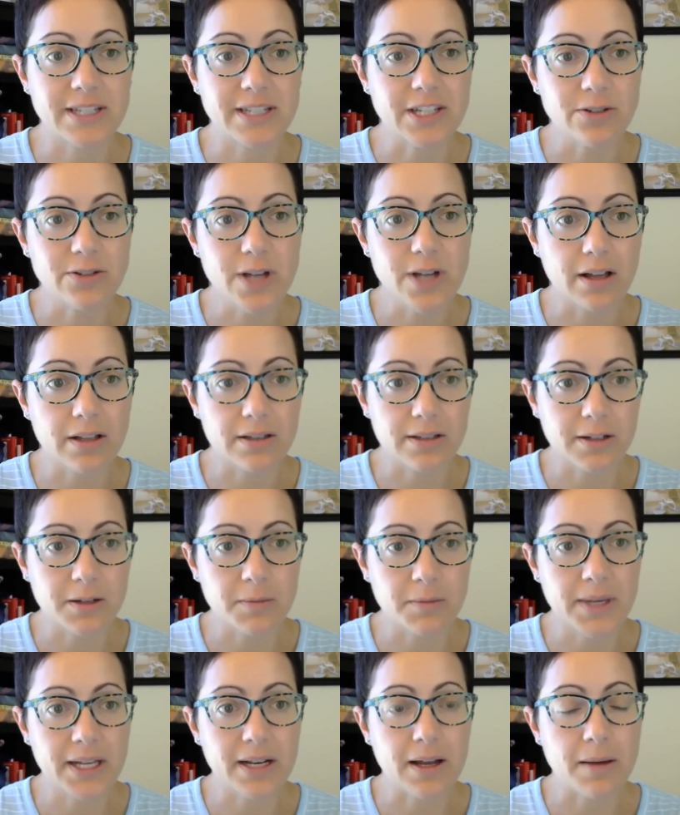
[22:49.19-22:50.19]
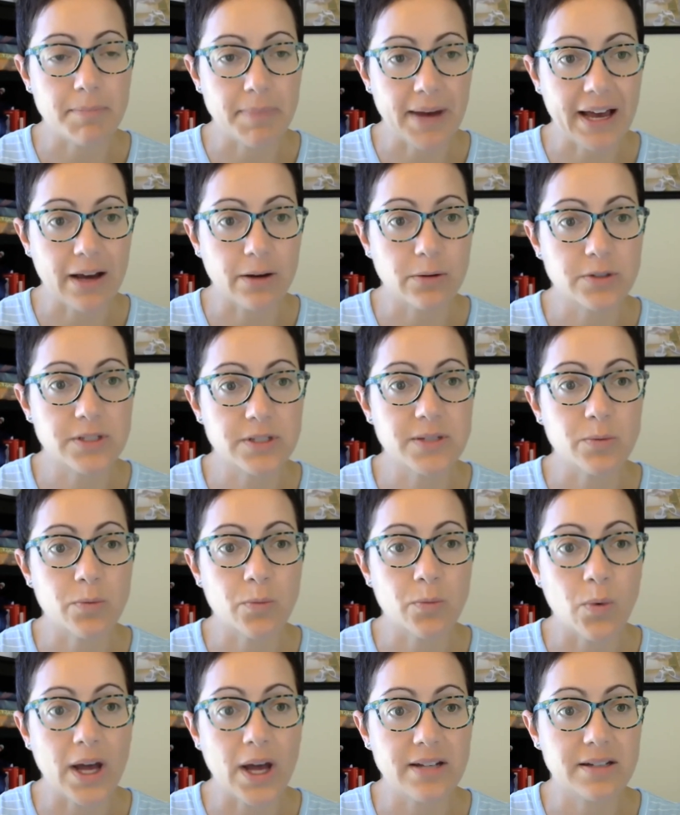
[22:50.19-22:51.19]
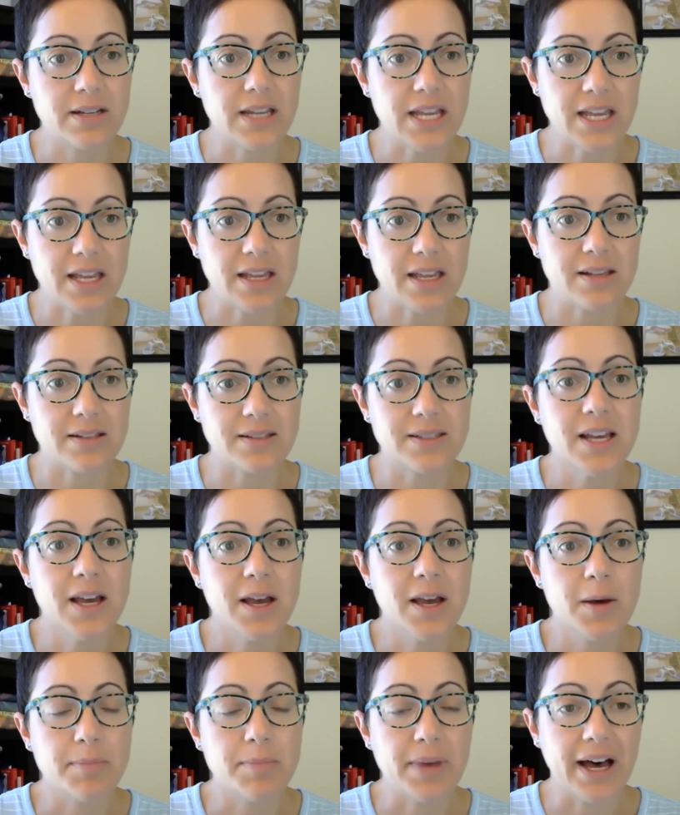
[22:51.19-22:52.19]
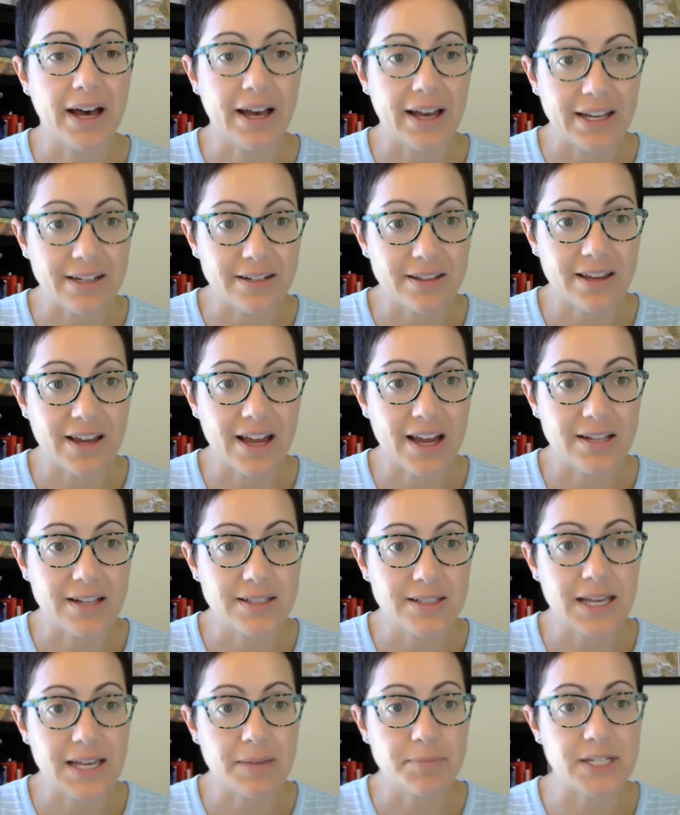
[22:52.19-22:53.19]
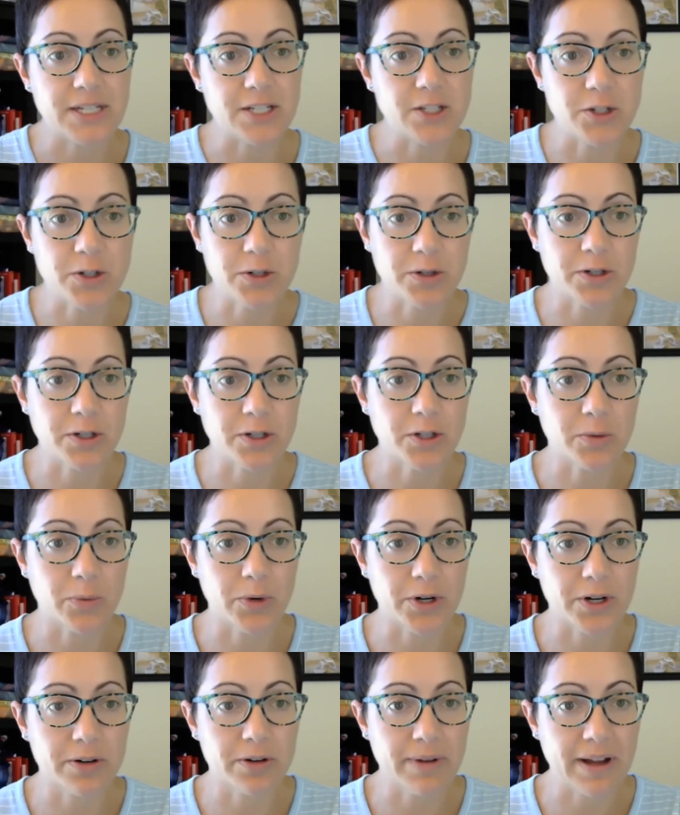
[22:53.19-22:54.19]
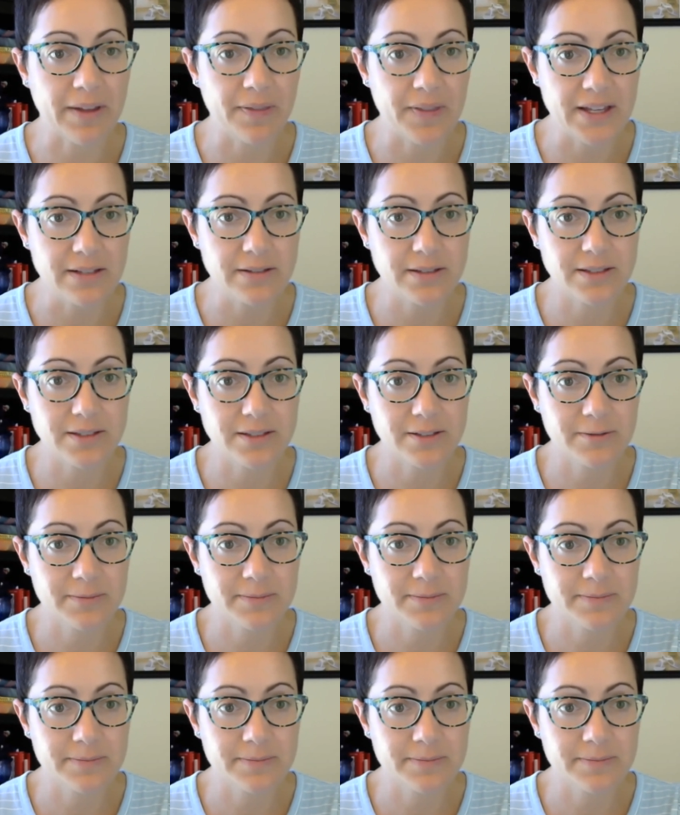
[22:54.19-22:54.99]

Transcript: Can you talk a little bit about what is behind the concept and your work around this?